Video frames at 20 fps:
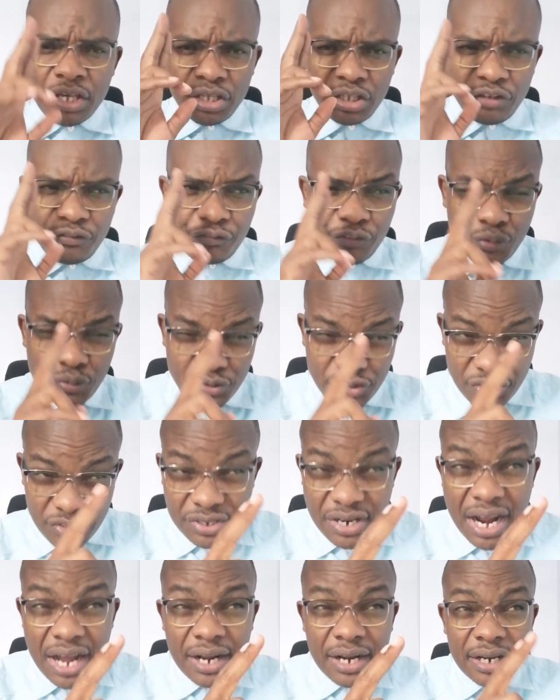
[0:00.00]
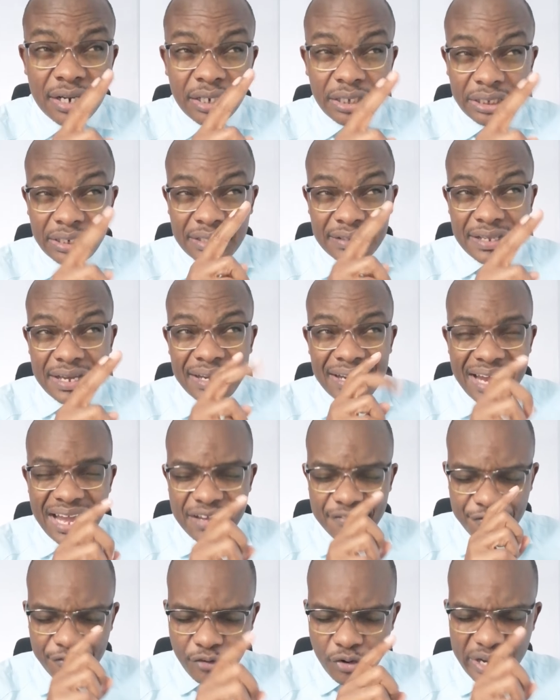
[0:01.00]
If you track in their
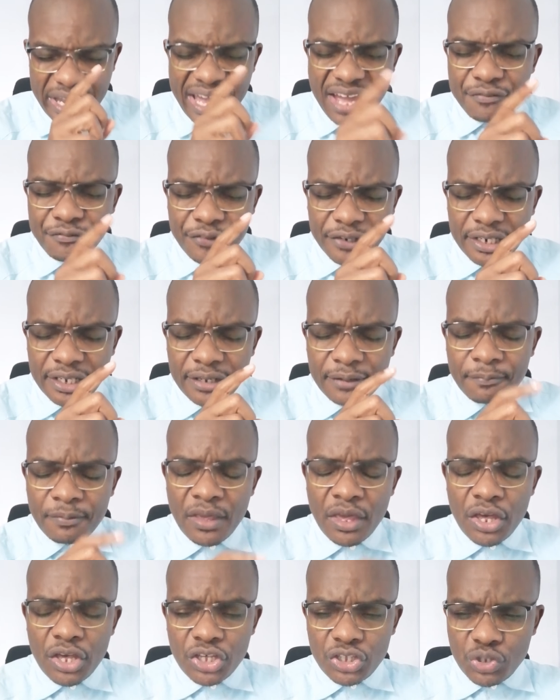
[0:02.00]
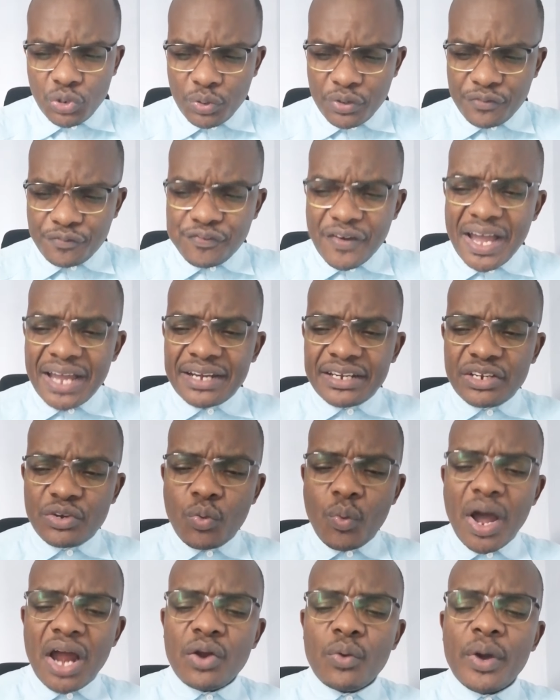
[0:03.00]
life carefully, you would find in
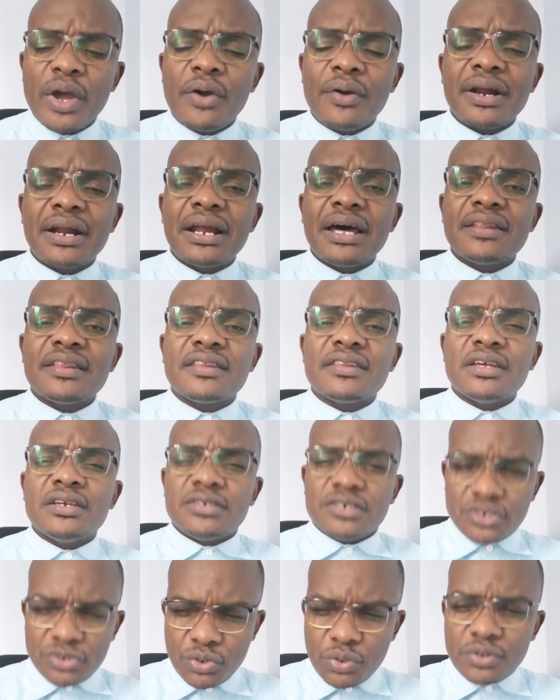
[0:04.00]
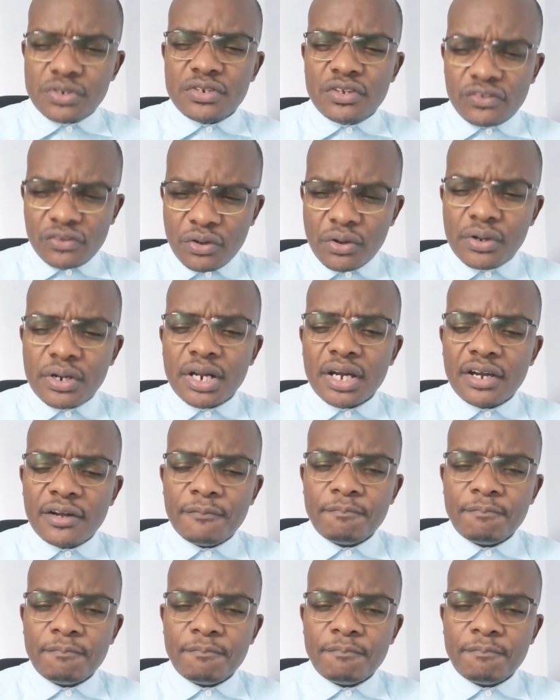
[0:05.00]
one way or another they showed dishonor